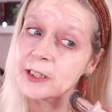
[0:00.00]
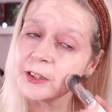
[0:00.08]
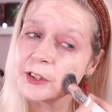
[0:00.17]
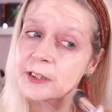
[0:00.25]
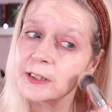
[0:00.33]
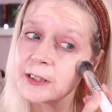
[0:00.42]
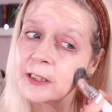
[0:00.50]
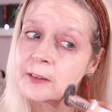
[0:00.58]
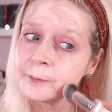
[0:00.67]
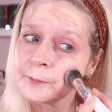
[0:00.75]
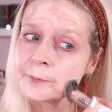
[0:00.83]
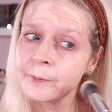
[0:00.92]
It's just
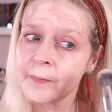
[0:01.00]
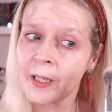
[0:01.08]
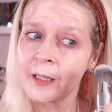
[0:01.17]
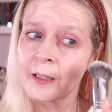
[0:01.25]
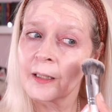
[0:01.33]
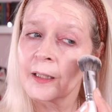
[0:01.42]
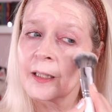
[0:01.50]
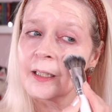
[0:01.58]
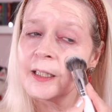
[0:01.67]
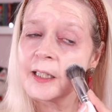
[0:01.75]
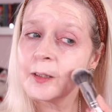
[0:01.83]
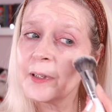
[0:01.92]
a
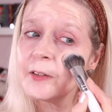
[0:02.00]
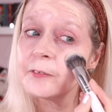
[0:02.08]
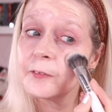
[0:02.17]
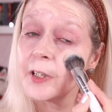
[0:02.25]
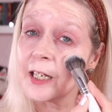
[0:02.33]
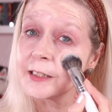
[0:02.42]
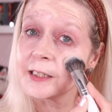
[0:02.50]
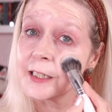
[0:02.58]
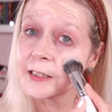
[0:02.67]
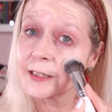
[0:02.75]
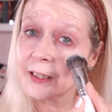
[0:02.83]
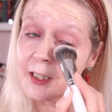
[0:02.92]
little bit
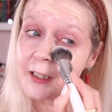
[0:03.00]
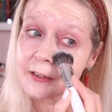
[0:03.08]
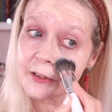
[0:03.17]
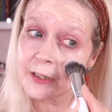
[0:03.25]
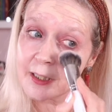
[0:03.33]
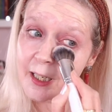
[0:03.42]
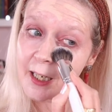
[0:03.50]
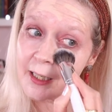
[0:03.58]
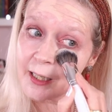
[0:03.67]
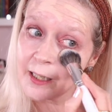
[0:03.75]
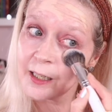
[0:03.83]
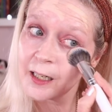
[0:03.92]
flatter so that you can sort of get
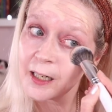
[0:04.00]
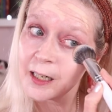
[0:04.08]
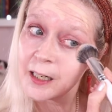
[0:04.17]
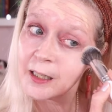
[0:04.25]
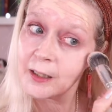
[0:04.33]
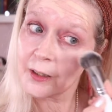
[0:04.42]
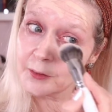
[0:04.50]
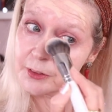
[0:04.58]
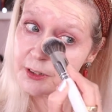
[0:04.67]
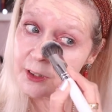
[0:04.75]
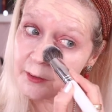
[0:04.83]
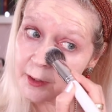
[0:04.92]
it
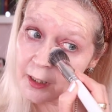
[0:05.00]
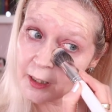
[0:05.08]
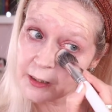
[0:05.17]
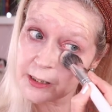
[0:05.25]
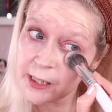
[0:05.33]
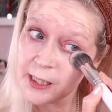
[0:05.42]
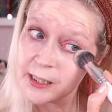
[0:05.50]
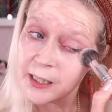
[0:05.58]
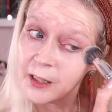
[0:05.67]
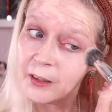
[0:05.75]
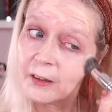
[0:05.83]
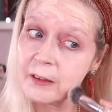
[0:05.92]
closer underneath
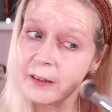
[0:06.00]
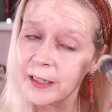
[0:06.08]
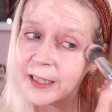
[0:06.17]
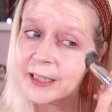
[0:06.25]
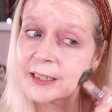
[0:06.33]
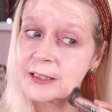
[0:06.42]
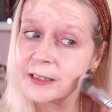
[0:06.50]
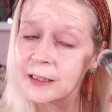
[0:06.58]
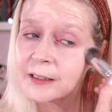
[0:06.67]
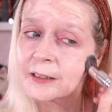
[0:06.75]
your eyes.